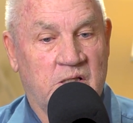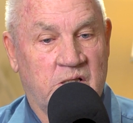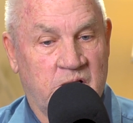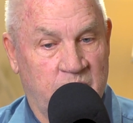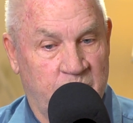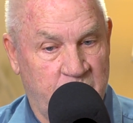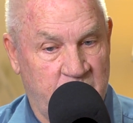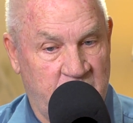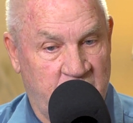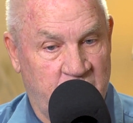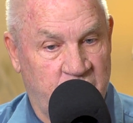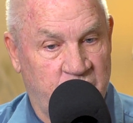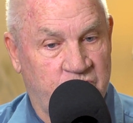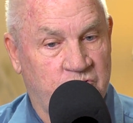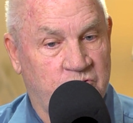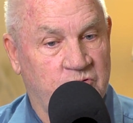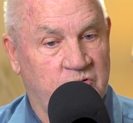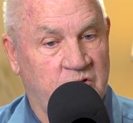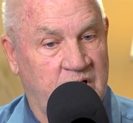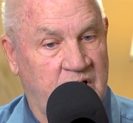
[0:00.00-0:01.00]
the
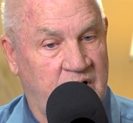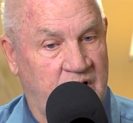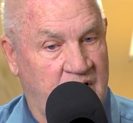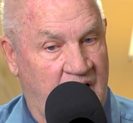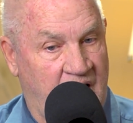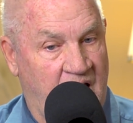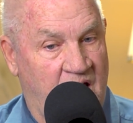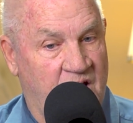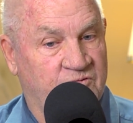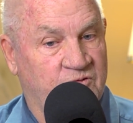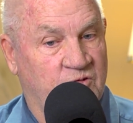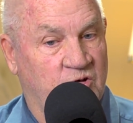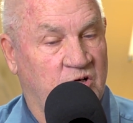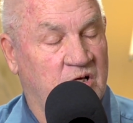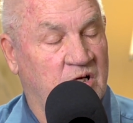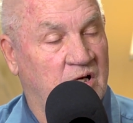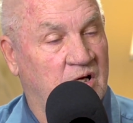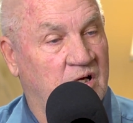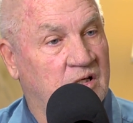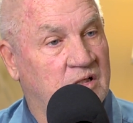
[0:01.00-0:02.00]
ministry in
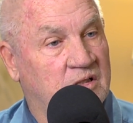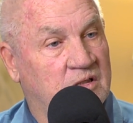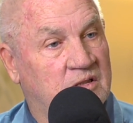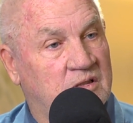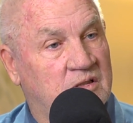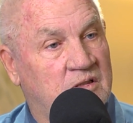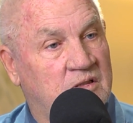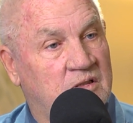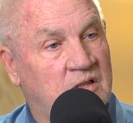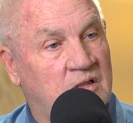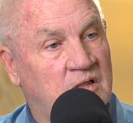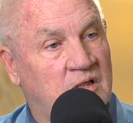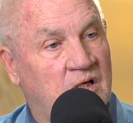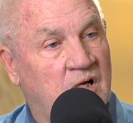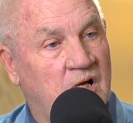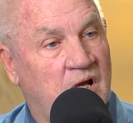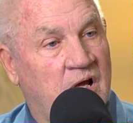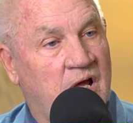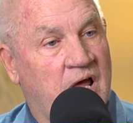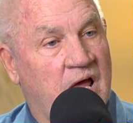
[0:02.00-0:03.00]
Africa.
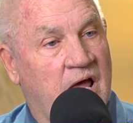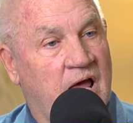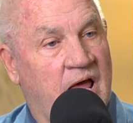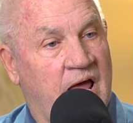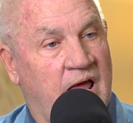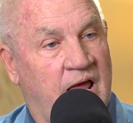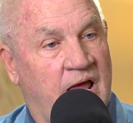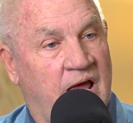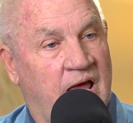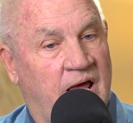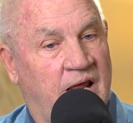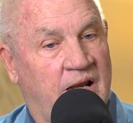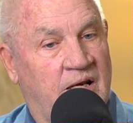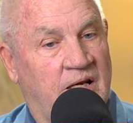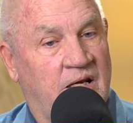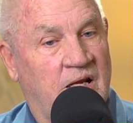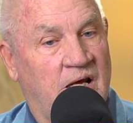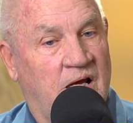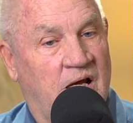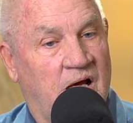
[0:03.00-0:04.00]

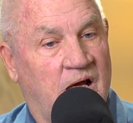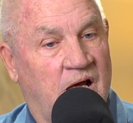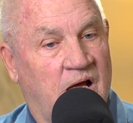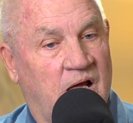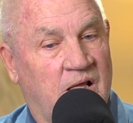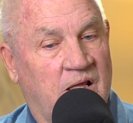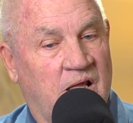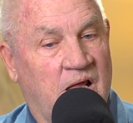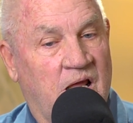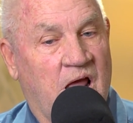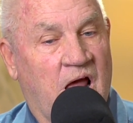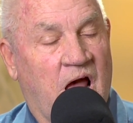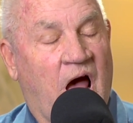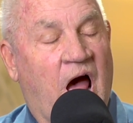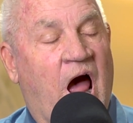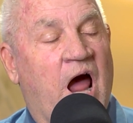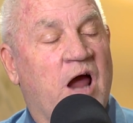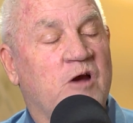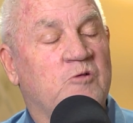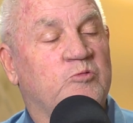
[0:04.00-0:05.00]
And uh,
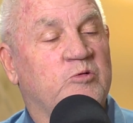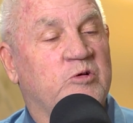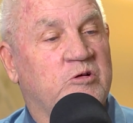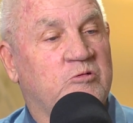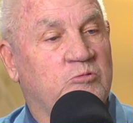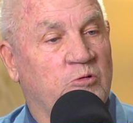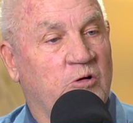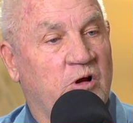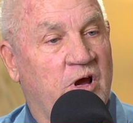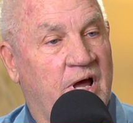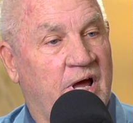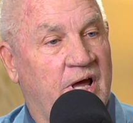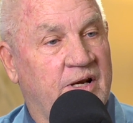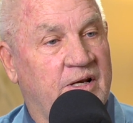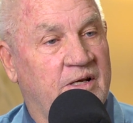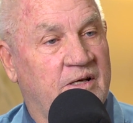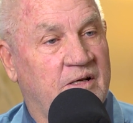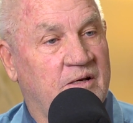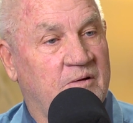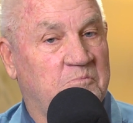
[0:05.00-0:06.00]
I regret
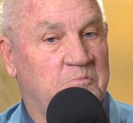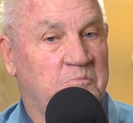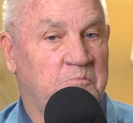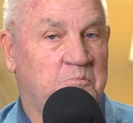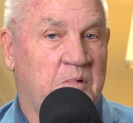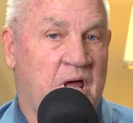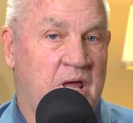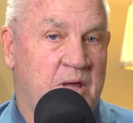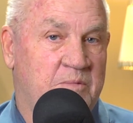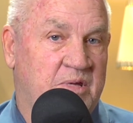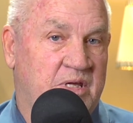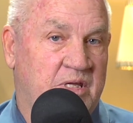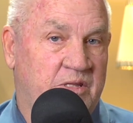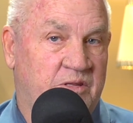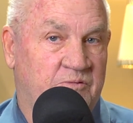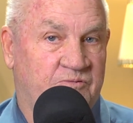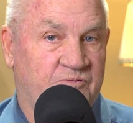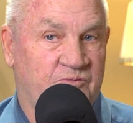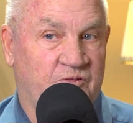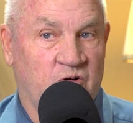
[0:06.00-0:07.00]
maybe
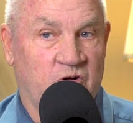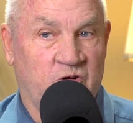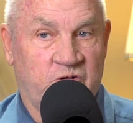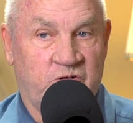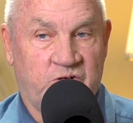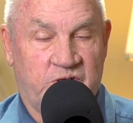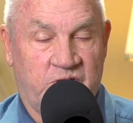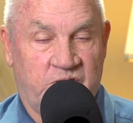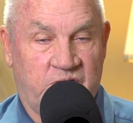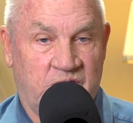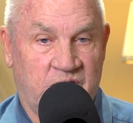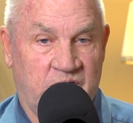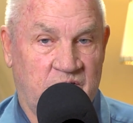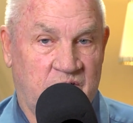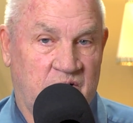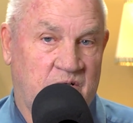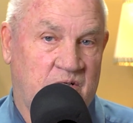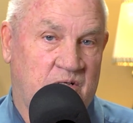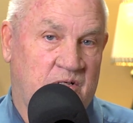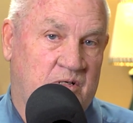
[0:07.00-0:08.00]
the first
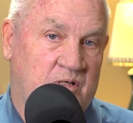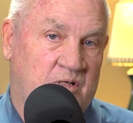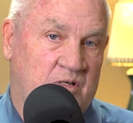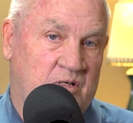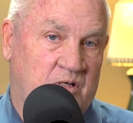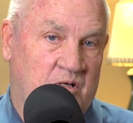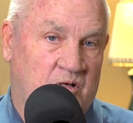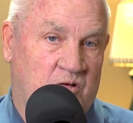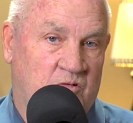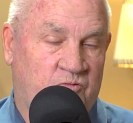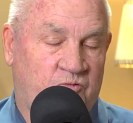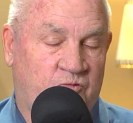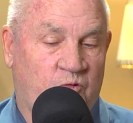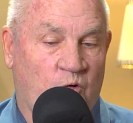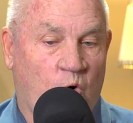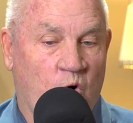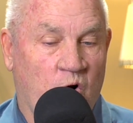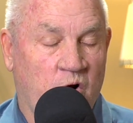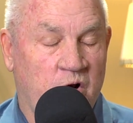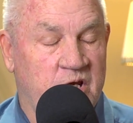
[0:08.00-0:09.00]

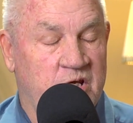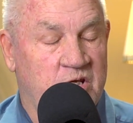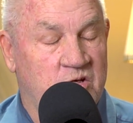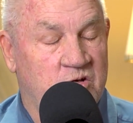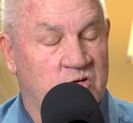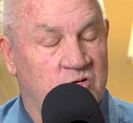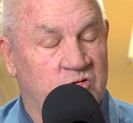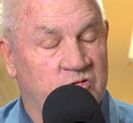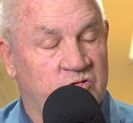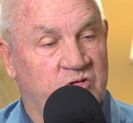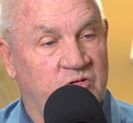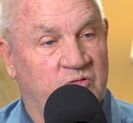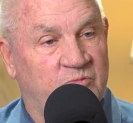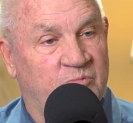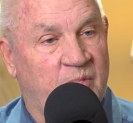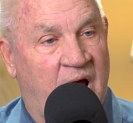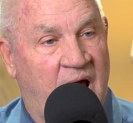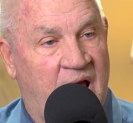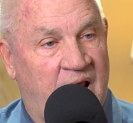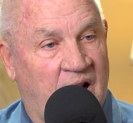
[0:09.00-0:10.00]
40 years of
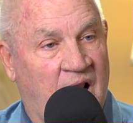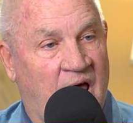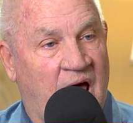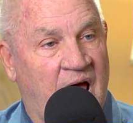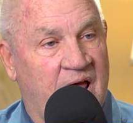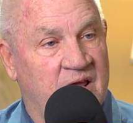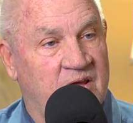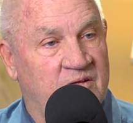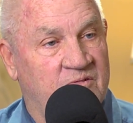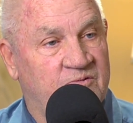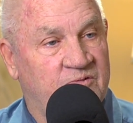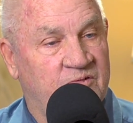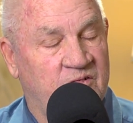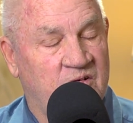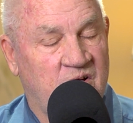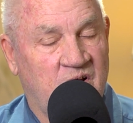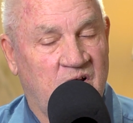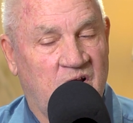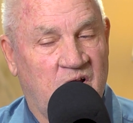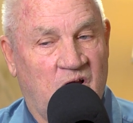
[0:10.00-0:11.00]
my life
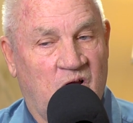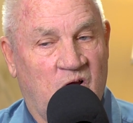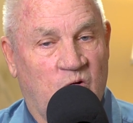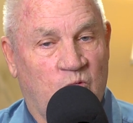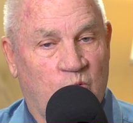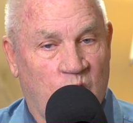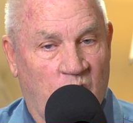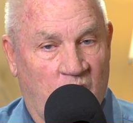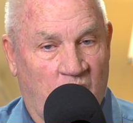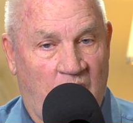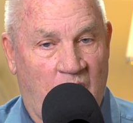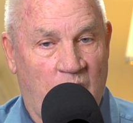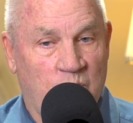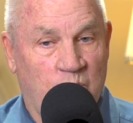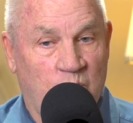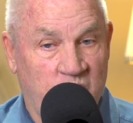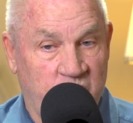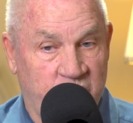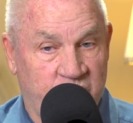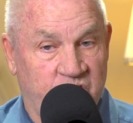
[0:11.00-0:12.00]
where I
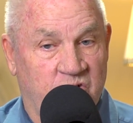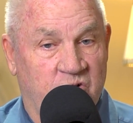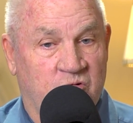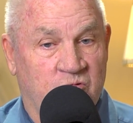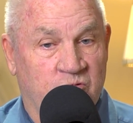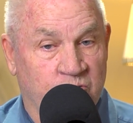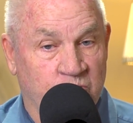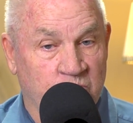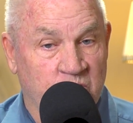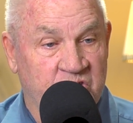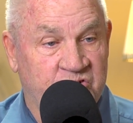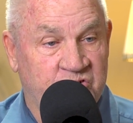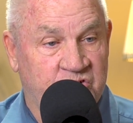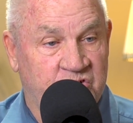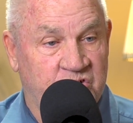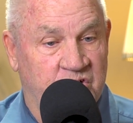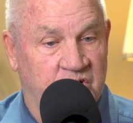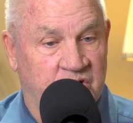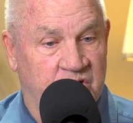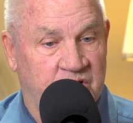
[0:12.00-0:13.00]
was a
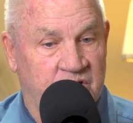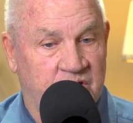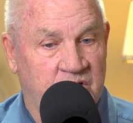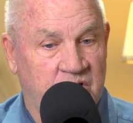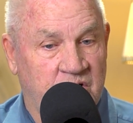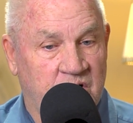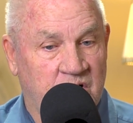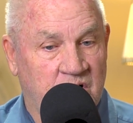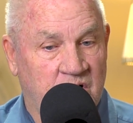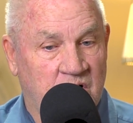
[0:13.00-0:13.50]
Christian,